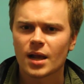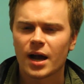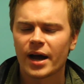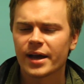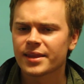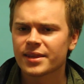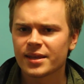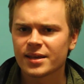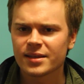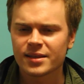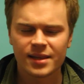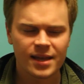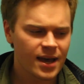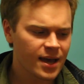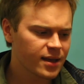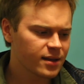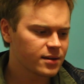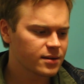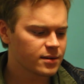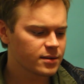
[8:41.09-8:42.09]
I think
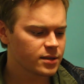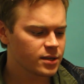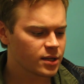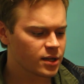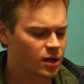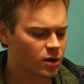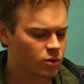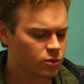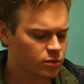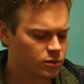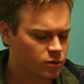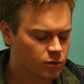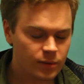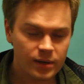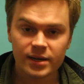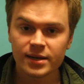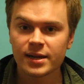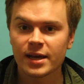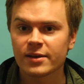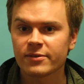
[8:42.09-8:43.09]
that, you know,
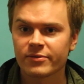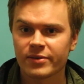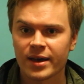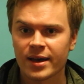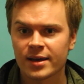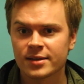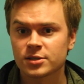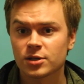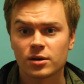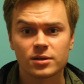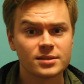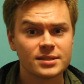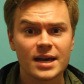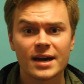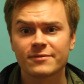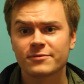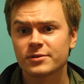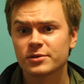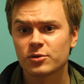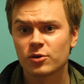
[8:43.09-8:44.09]
Green Day fans are
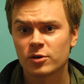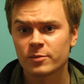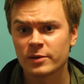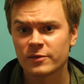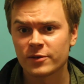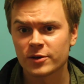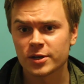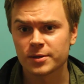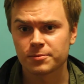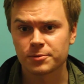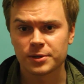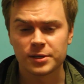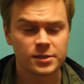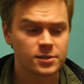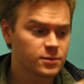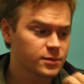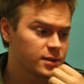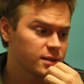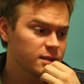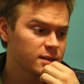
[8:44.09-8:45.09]
definitely going to be very
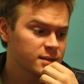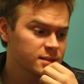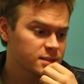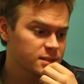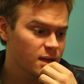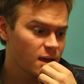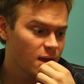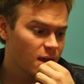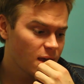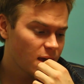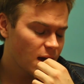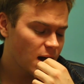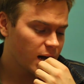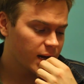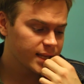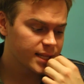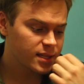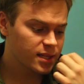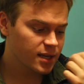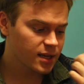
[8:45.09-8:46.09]
pleased with this.
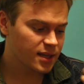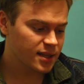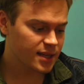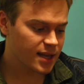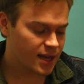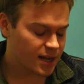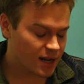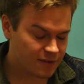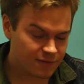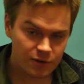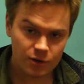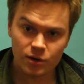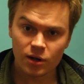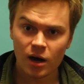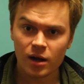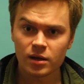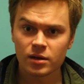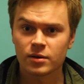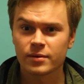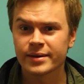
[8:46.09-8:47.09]
I think that if you're
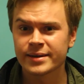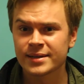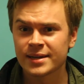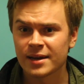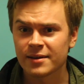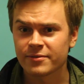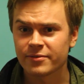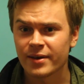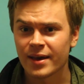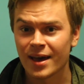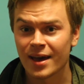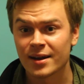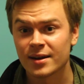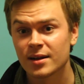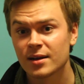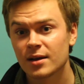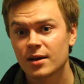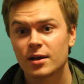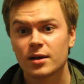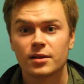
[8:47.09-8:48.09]
not a Green Day
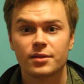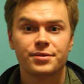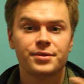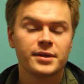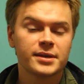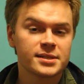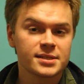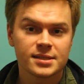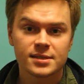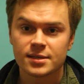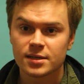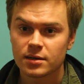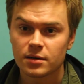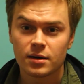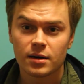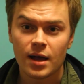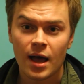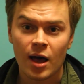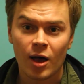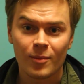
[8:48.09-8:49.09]
fan,
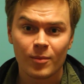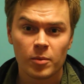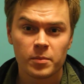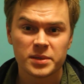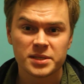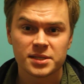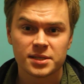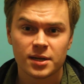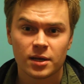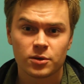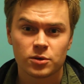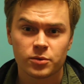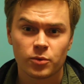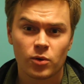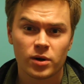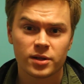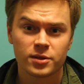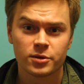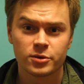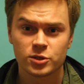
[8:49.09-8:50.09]
this album is another
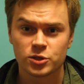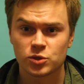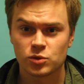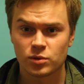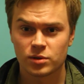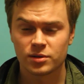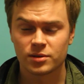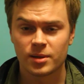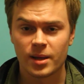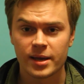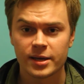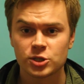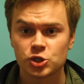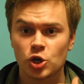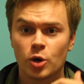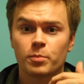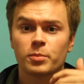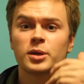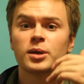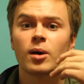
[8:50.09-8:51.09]
one of those sort of like
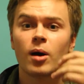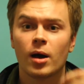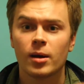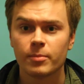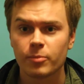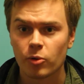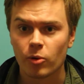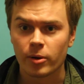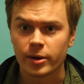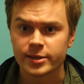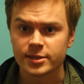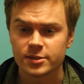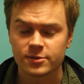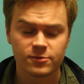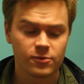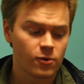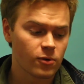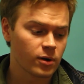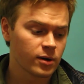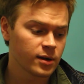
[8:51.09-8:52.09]
jumping on points
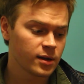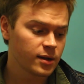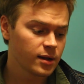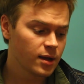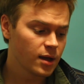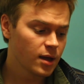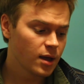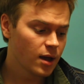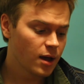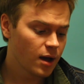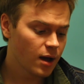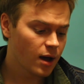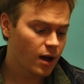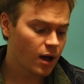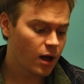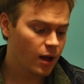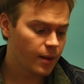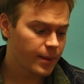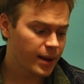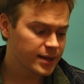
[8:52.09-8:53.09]
for it.
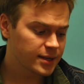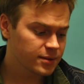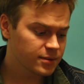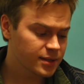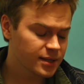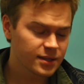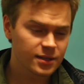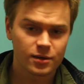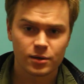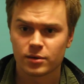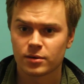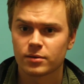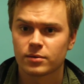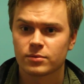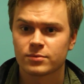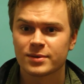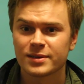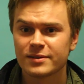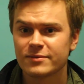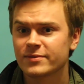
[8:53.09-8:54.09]
Um, I don't think they're
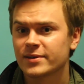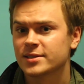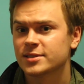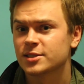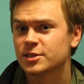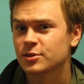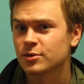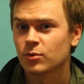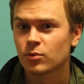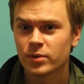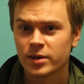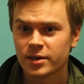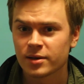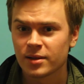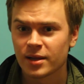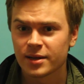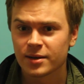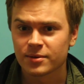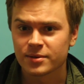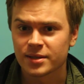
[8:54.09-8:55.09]
reinventing the
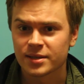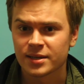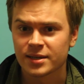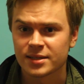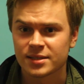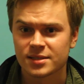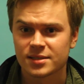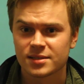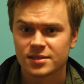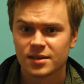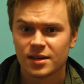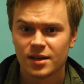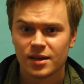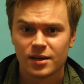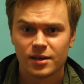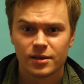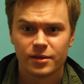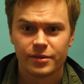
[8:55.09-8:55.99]
wheel. I don't think it's